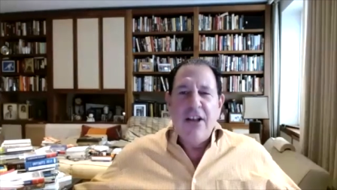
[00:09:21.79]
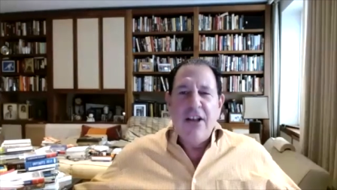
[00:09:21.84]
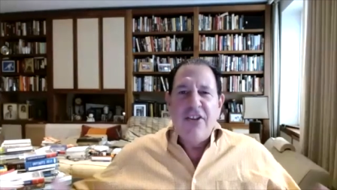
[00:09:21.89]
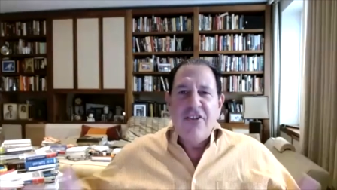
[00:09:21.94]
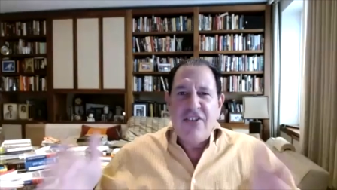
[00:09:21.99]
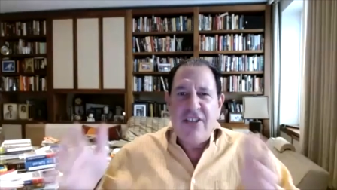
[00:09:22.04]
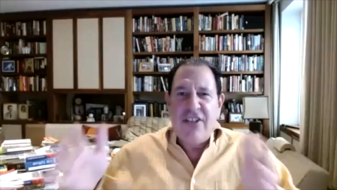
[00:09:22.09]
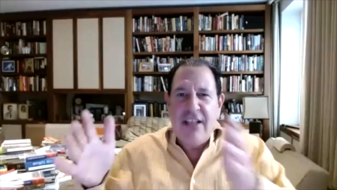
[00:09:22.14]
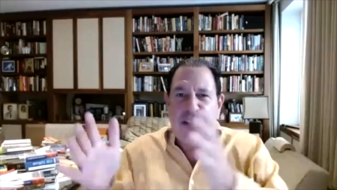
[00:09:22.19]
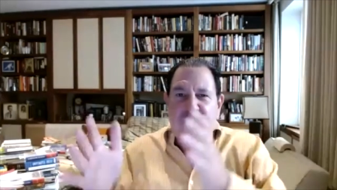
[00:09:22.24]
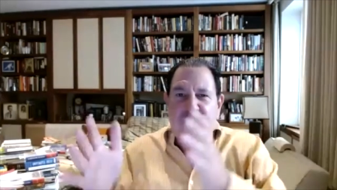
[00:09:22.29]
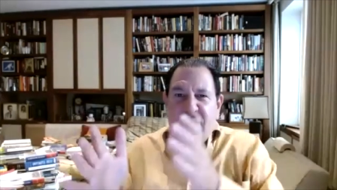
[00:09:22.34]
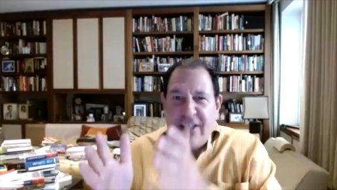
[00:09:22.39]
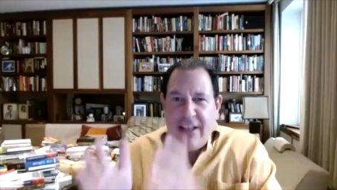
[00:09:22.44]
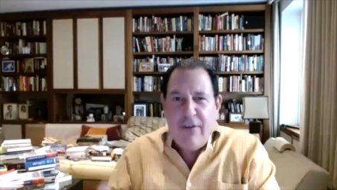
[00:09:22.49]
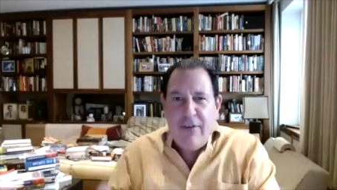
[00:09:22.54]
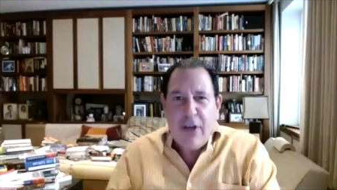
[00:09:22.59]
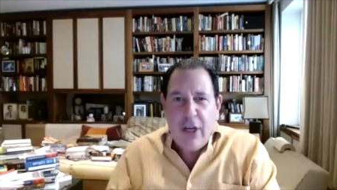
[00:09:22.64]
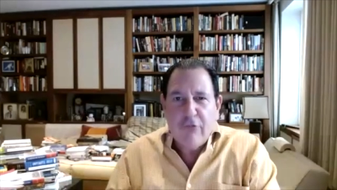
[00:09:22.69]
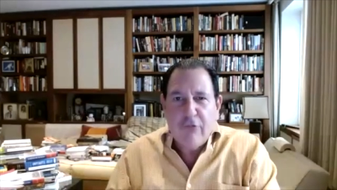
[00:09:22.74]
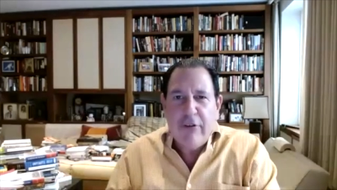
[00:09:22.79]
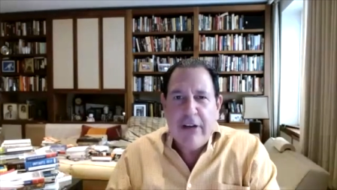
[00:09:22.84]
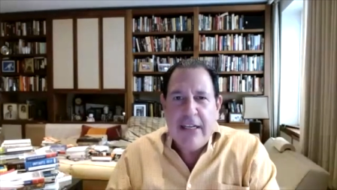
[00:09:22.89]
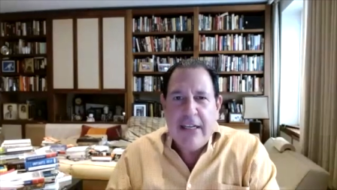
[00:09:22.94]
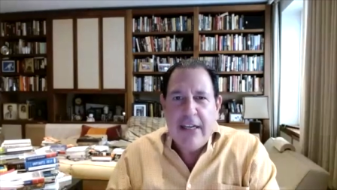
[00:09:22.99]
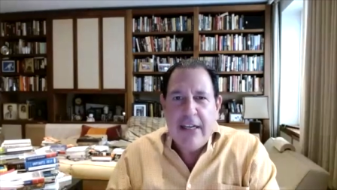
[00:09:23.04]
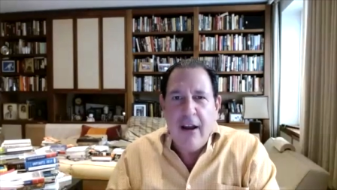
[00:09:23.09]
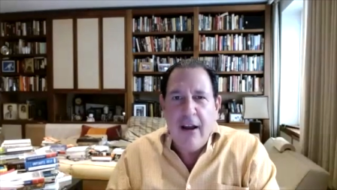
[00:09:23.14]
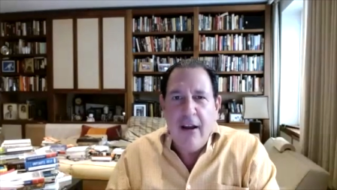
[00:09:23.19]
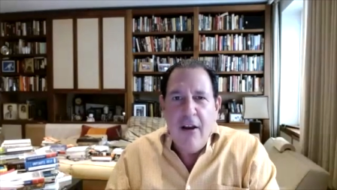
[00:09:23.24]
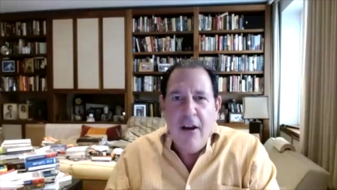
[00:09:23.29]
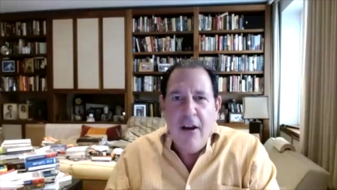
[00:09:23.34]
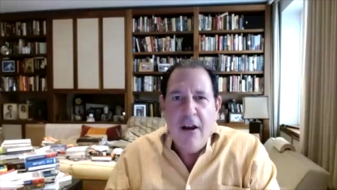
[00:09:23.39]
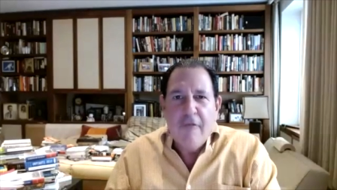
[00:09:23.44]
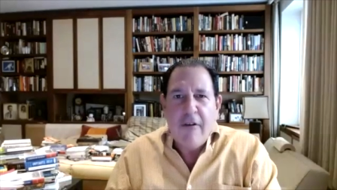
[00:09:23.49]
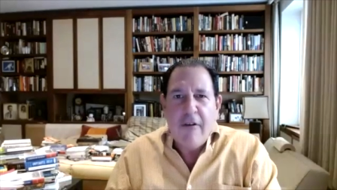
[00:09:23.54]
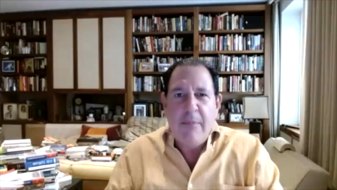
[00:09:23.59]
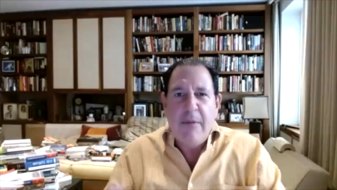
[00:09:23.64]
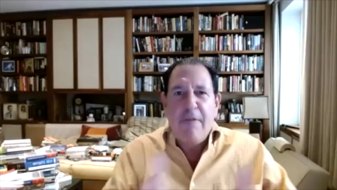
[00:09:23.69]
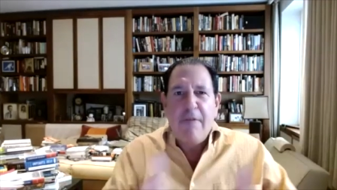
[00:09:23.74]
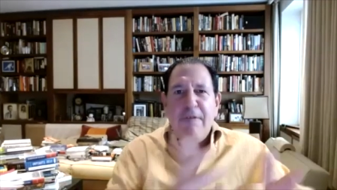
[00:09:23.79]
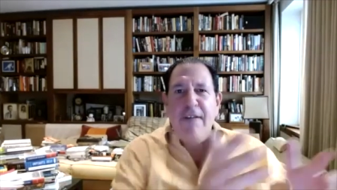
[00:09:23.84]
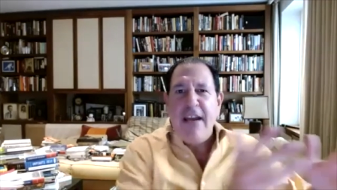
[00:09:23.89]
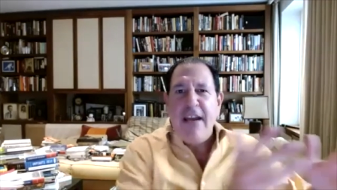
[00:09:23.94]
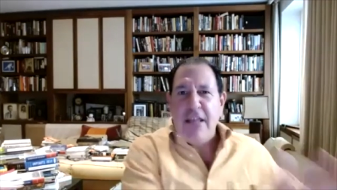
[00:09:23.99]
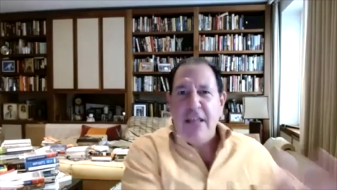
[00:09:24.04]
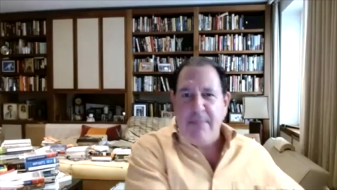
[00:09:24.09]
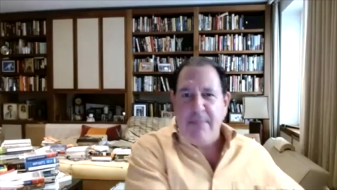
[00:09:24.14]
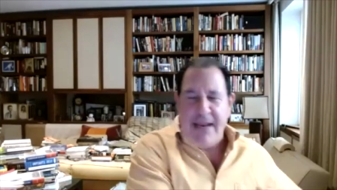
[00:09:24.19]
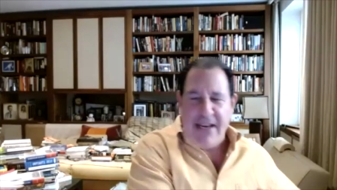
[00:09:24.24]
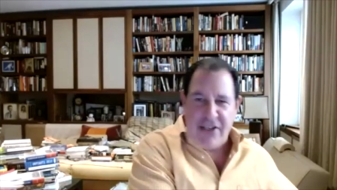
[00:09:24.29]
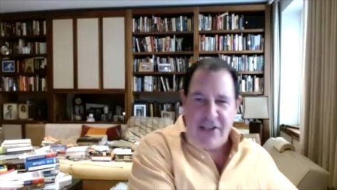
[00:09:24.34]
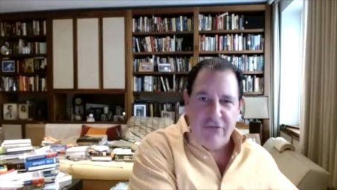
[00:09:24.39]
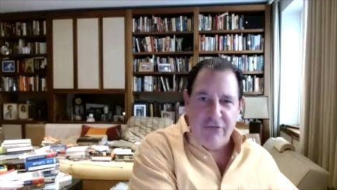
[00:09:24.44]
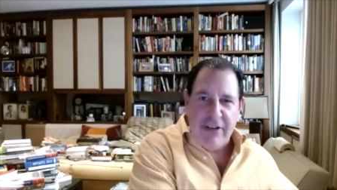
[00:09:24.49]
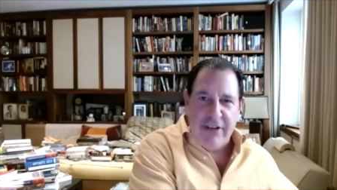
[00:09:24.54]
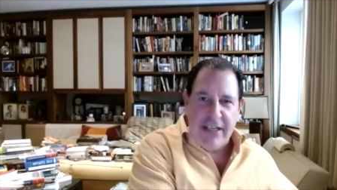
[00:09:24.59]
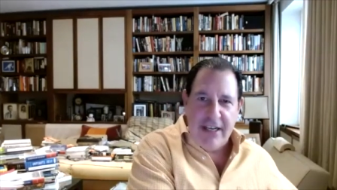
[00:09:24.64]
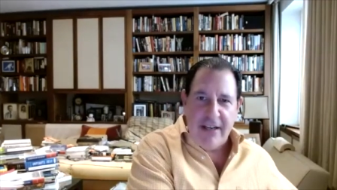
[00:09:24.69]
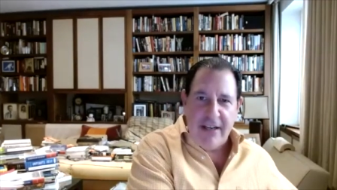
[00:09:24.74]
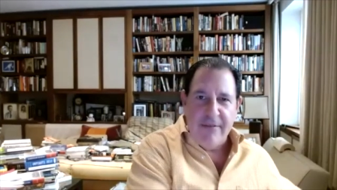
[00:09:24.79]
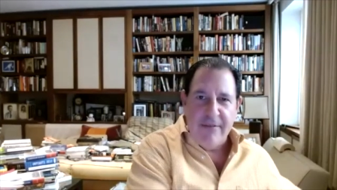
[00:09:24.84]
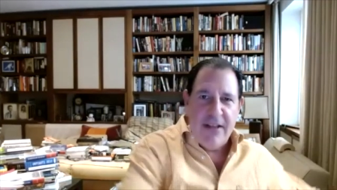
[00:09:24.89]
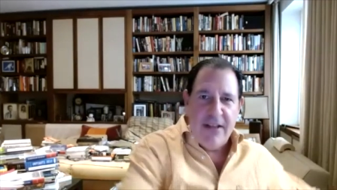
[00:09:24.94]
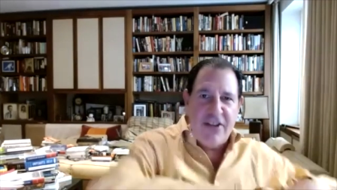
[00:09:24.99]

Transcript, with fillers: the civic arena from the faith based arena,